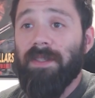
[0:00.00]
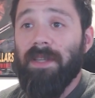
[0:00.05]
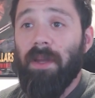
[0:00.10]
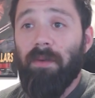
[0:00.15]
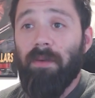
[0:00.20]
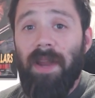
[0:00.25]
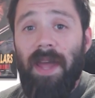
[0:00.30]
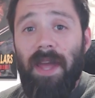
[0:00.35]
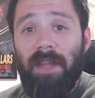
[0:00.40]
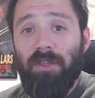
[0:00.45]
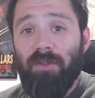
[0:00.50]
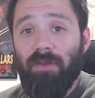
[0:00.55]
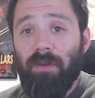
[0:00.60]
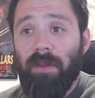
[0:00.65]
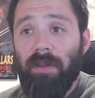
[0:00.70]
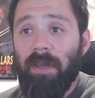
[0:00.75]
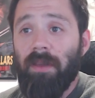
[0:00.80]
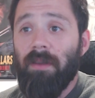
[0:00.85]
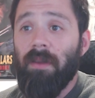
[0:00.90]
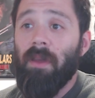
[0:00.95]
Now,
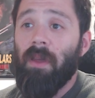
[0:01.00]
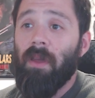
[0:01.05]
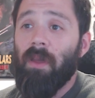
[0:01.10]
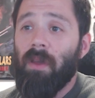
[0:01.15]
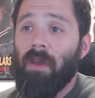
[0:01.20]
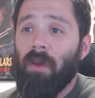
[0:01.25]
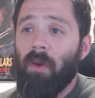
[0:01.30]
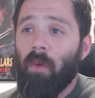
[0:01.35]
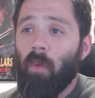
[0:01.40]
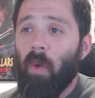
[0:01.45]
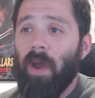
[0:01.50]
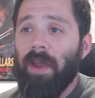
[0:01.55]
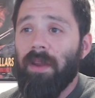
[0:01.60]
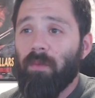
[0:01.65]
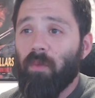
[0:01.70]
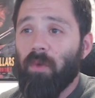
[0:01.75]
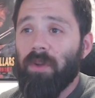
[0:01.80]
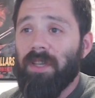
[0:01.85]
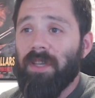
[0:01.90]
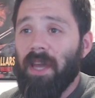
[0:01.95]
naturally, white would